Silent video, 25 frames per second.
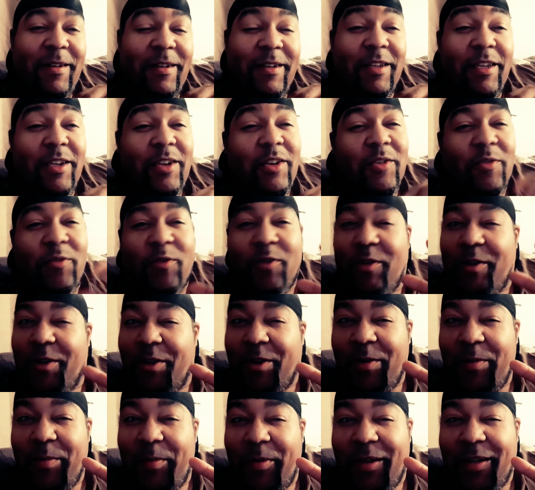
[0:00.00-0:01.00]
Then for a
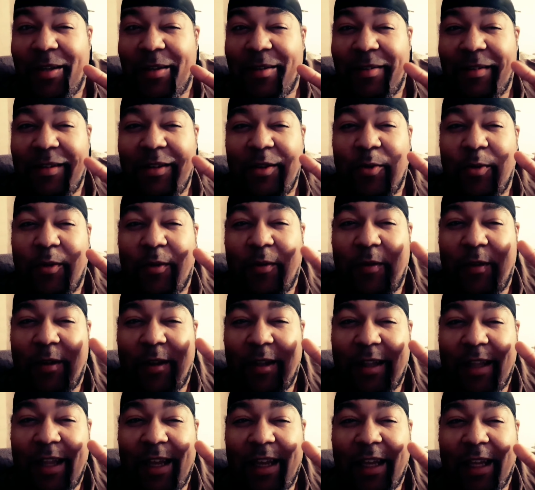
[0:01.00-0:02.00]
little bit, you were
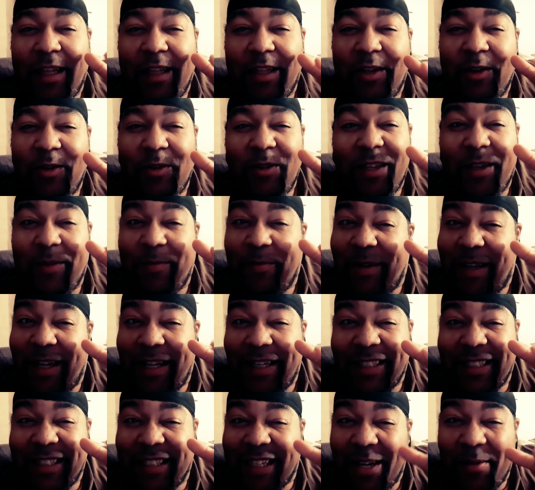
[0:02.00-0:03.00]
feeling like a little M.
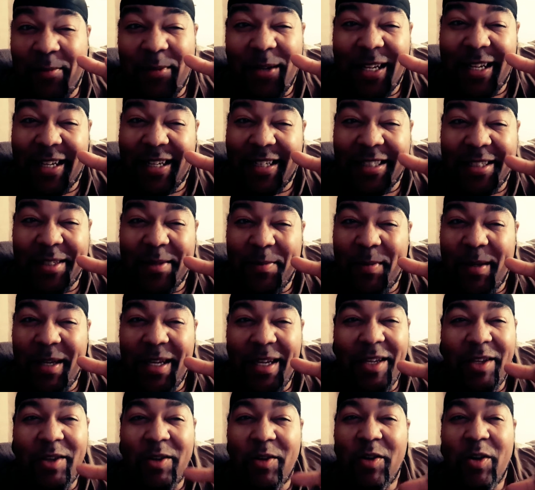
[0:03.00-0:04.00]
Night Shyamalan to
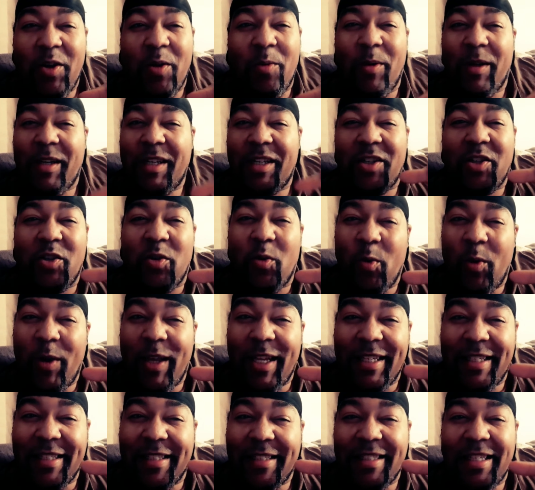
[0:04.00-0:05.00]
me, you know, with the
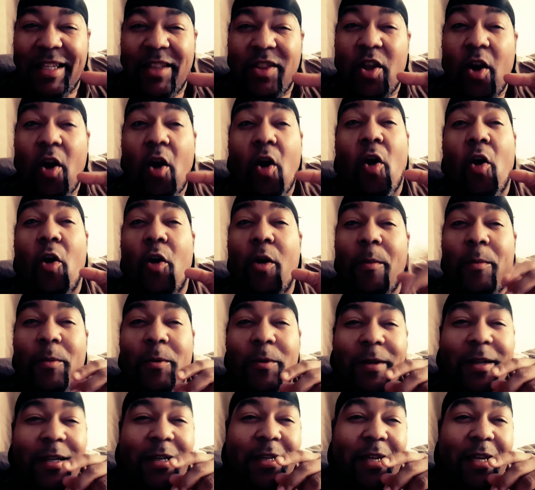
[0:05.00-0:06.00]
twist and the
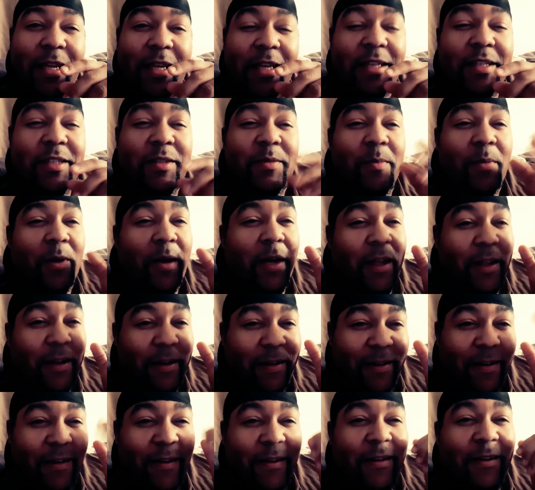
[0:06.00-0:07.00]
horrible endings, but
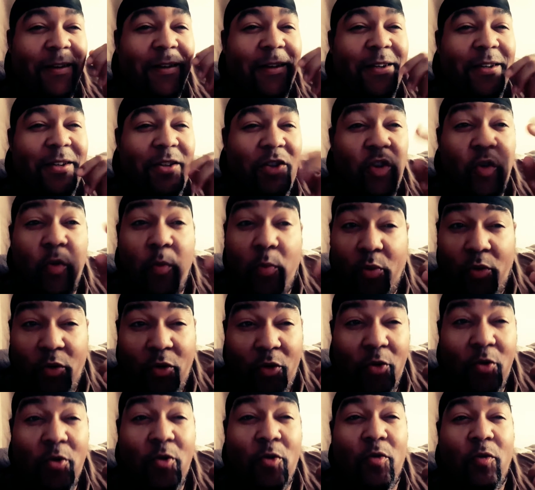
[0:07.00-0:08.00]
you
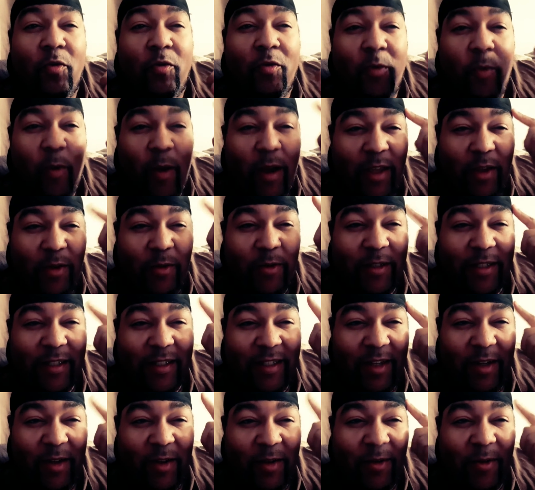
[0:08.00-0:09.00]
proved why you
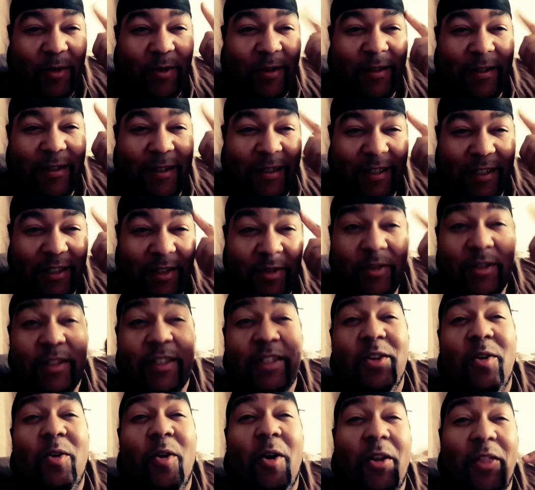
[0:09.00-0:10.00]

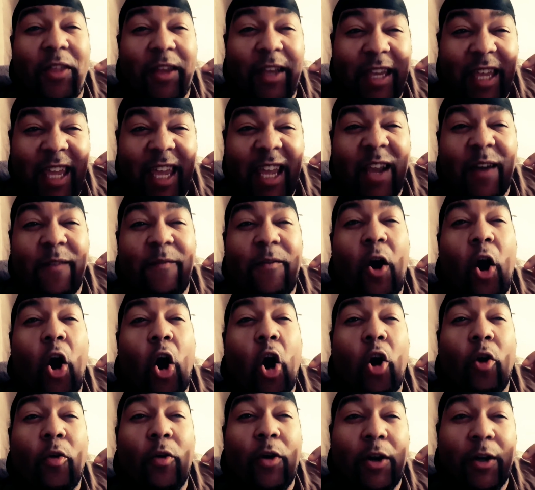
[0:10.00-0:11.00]
still are the king of
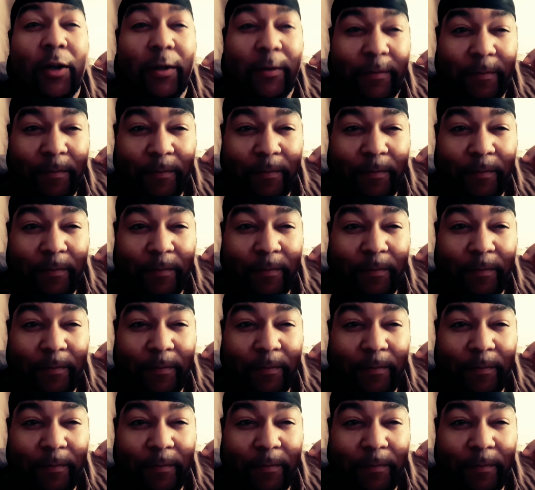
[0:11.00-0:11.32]
horror.